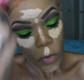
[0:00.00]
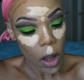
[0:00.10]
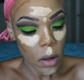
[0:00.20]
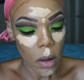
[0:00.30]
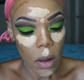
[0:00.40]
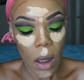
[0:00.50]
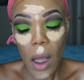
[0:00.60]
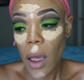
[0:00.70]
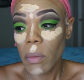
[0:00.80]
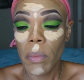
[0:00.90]
I just thought
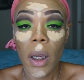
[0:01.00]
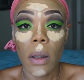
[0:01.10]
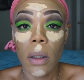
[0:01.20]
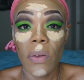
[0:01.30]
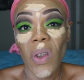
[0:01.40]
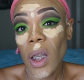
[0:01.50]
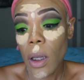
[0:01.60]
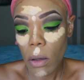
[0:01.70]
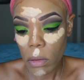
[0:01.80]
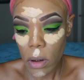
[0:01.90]
I'd make this
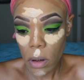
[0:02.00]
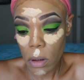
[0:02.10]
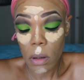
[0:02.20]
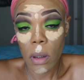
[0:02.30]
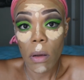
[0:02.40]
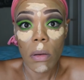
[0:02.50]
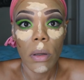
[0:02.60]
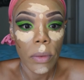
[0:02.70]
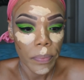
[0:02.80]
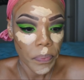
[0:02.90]
video just to show you.
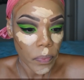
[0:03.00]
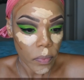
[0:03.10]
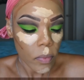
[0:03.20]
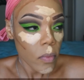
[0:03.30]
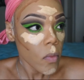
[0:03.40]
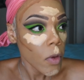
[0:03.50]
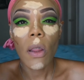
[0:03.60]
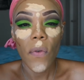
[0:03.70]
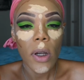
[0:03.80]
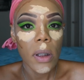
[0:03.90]
So the
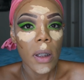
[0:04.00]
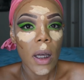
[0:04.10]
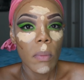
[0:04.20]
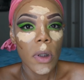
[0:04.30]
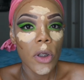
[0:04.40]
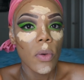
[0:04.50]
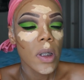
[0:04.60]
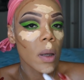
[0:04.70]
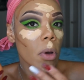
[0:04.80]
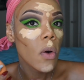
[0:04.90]
first thing that I'm gonna do
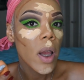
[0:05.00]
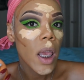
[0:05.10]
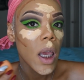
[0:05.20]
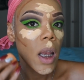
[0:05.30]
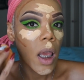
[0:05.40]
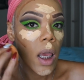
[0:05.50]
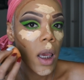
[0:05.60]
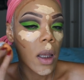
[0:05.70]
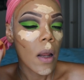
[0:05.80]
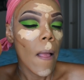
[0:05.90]
is I'm gonna go ahead
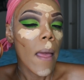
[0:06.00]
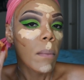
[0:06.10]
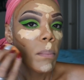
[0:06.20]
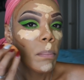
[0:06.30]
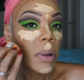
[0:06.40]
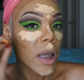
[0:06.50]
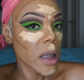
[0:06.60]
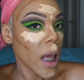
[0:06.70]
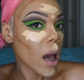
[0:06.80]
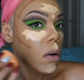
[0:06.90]
and
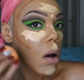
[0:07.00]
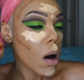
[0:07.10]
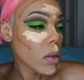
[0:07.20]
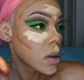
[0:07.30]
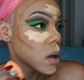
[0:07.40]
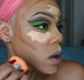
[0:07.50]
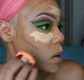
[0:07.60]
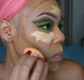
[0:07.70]
blend out all the dark